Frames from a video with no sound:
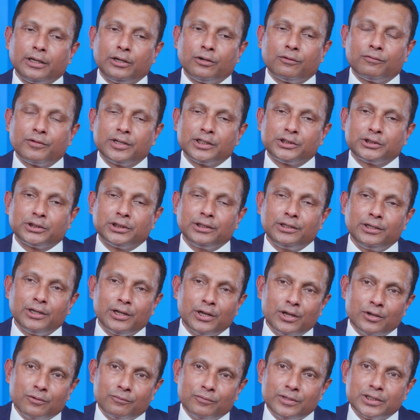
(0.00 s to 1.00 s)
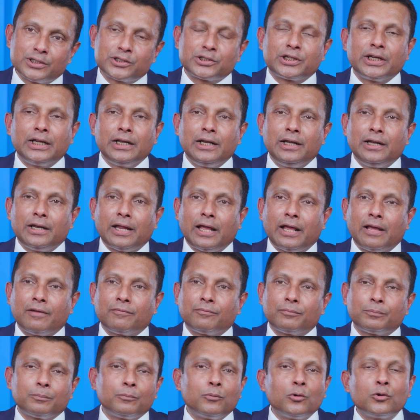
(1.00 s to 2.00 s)
innovation, we still
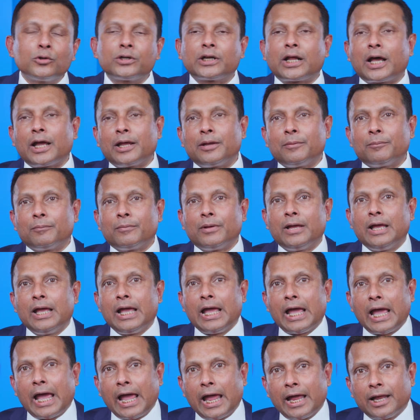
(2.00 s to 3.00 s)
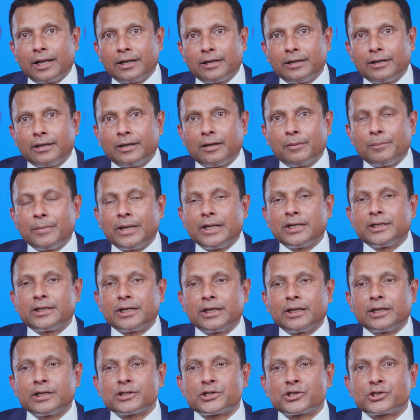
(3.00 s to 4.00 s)
have more time and
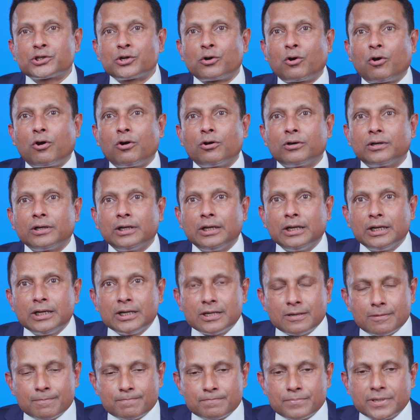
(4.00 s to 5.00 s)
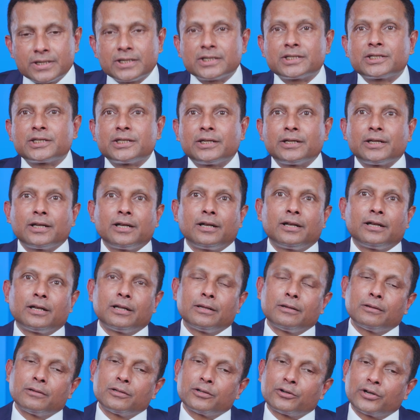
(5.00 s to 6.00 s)
maintaining a strong personal
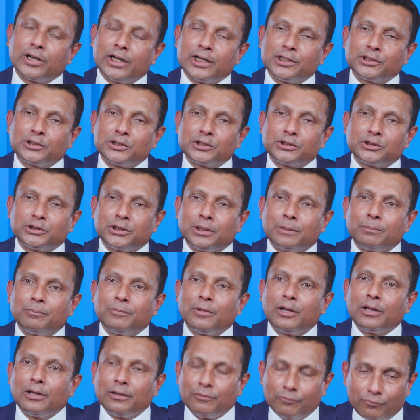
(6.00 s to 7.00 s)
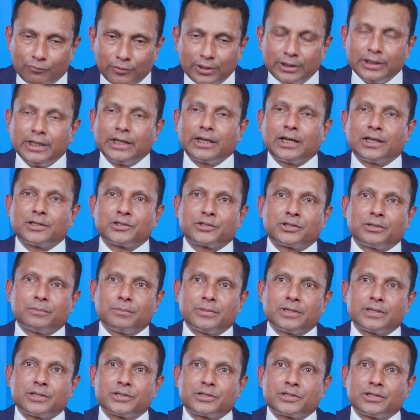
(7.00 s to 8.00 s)
relationship with the
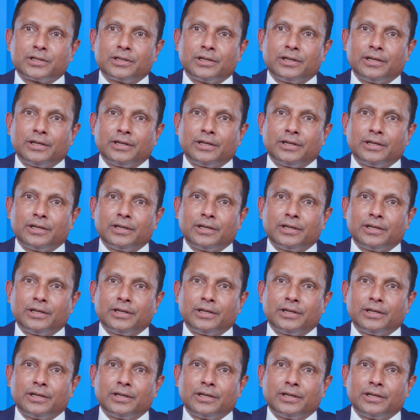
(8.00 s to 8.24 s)
customers.